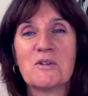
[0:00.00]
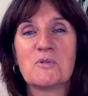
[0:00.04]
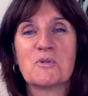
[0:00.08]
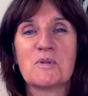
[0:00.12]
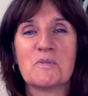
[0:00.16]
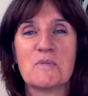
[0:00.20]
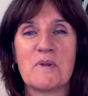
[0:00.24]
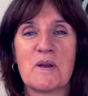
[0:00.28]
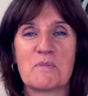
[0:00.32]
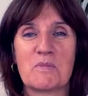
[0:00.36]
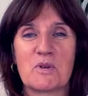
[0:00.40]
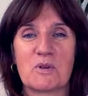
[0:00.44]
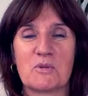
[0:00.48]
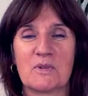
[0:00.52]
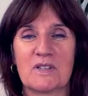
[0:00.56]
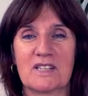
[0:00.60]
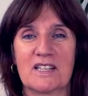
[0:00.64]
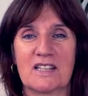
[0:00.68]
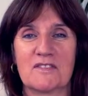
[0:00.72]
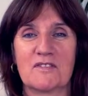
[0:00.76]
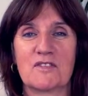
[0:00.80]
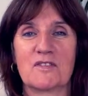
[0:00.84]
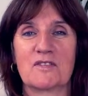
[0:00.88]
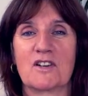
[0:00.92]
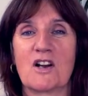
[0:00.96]
remember when
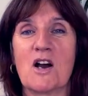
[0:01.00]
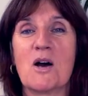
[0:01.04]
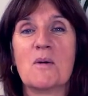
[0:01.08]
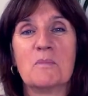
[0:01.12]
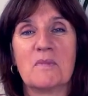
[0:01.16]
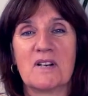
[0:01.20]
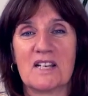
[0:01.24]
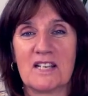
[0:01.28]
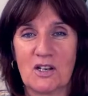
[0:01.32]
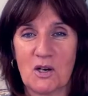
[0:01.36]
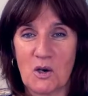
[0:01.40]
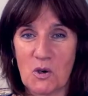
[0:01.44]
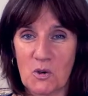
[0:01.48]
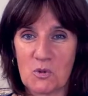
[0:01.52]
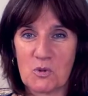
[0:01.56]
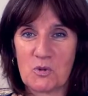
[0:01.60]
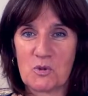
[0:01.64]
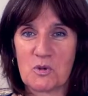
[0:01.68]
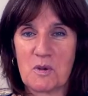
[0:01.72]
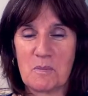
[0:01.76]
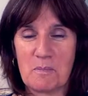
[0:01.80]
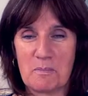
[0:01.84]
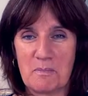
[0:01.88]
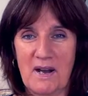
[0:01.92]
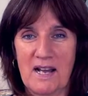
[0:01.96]
I got my
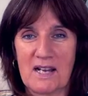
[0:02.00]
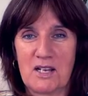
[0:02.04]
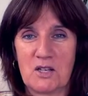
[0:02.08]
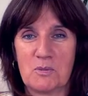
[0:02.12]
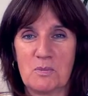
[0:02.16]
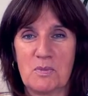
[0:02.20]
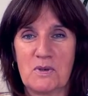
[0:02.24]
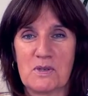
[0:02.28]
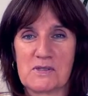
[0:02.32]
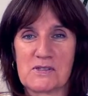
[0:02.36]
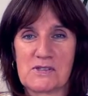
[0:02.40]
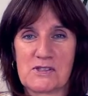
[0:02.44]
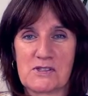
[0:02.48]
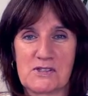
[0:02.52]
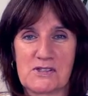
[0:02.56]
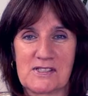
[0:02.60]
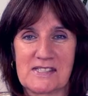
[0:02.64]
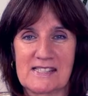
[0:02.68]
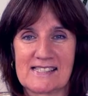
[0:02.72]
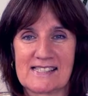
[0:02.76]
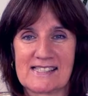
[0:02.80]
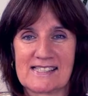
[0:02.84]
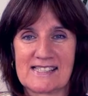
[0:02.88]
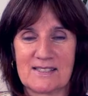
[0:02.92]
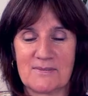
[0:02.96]
own Biopulsar
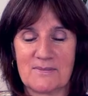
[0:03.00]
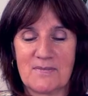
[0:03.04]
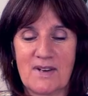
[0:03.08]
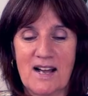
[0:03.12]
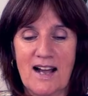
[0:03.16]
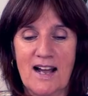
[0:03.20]
system.